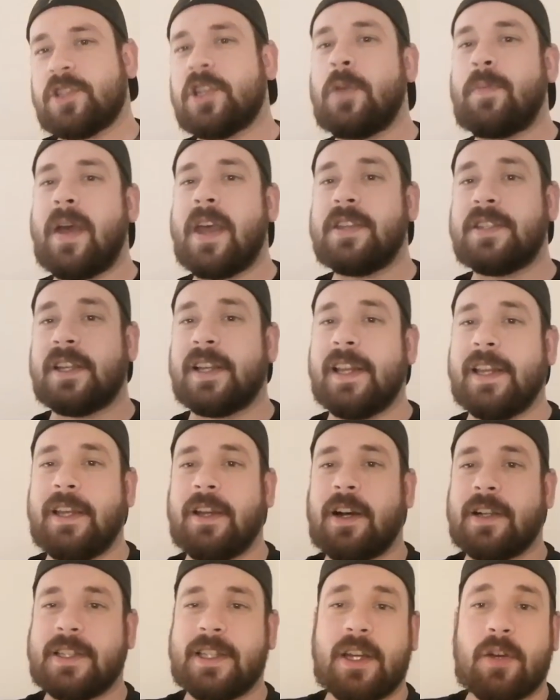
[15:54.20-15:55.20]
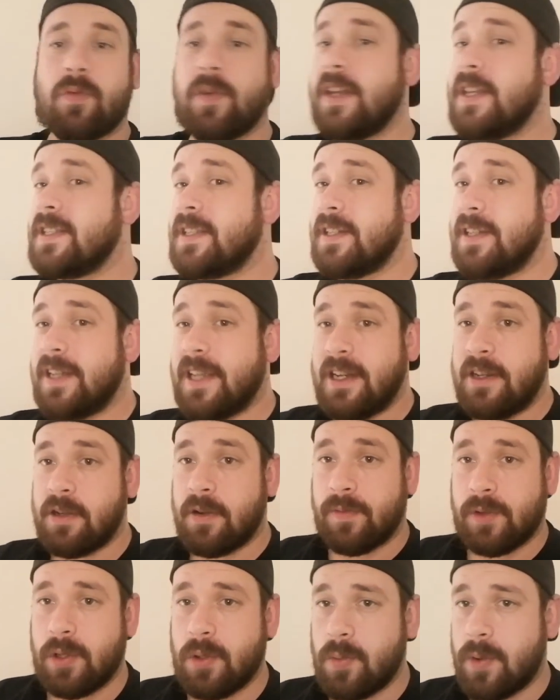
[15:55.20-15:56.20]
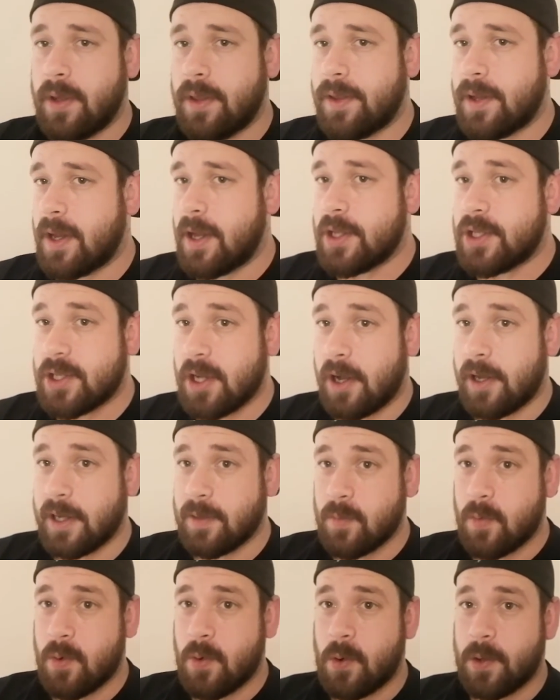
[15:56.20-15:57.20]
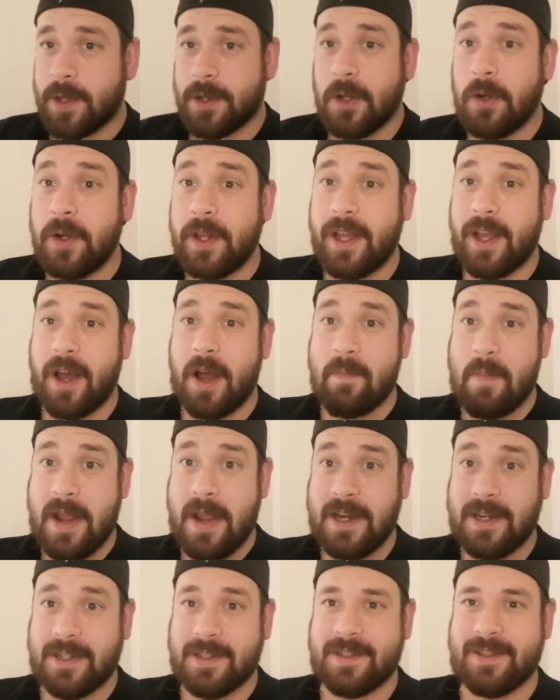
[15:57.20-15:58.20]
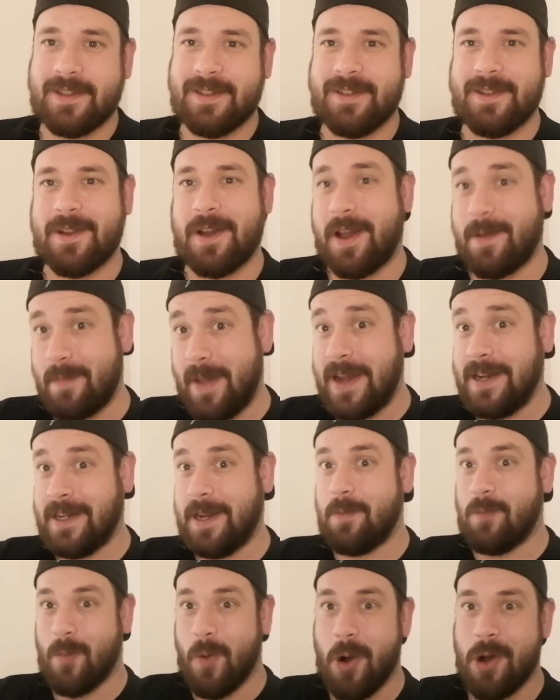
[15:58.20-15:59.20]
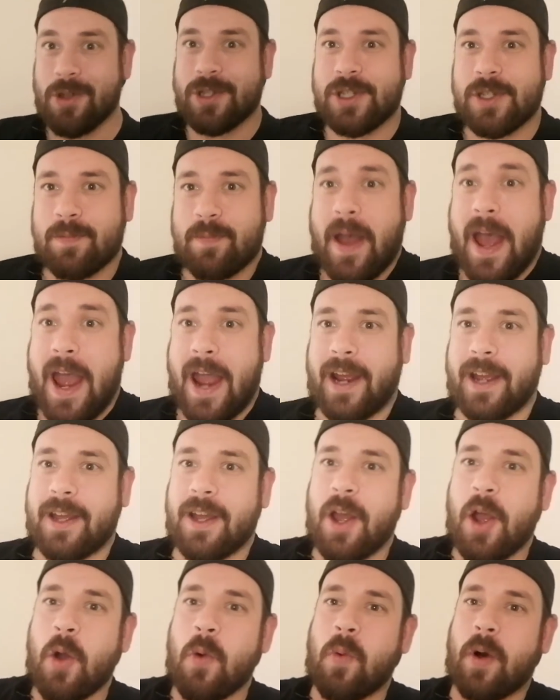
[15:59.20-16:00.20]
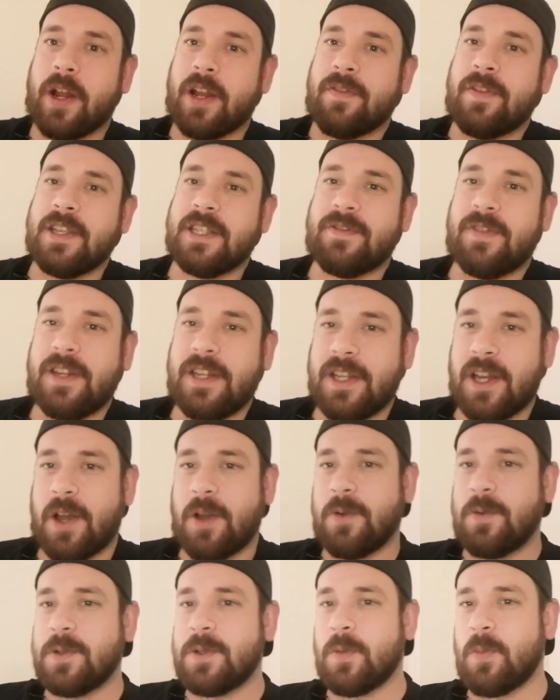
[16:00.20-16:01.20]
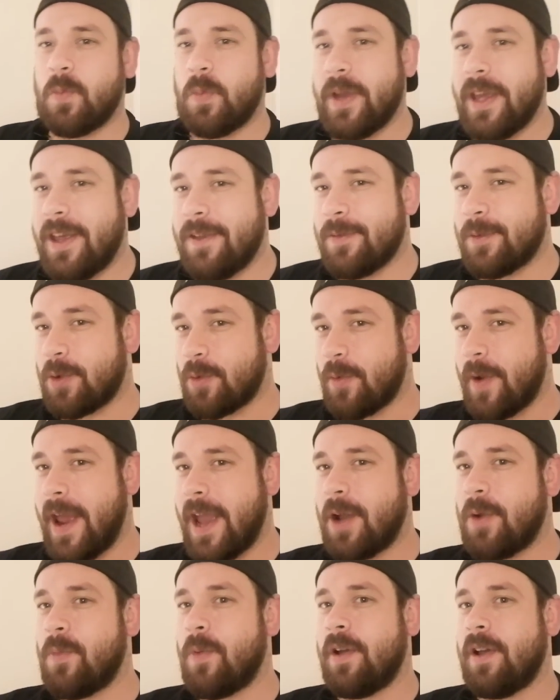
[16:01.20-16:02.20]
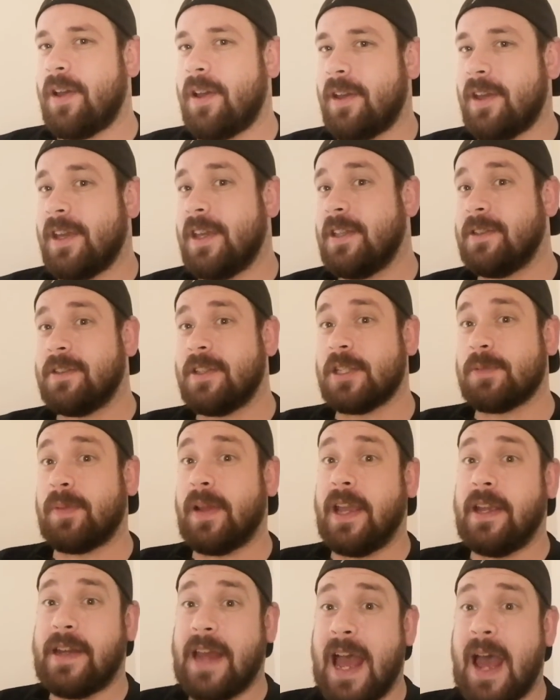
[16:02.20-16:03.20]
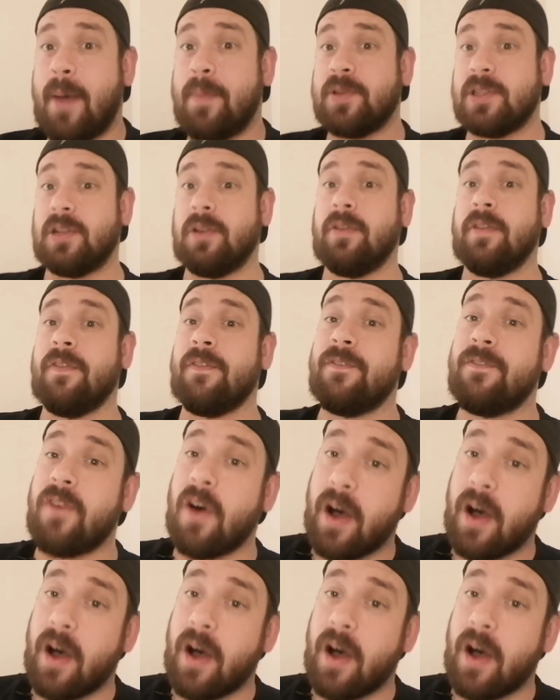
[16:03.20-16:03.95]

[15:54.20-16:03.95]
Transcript: So basically, I did a recent interview with uh, Charlie Ward, and on it, I made I made him watch back one of his videos with Greg where he displayed absolute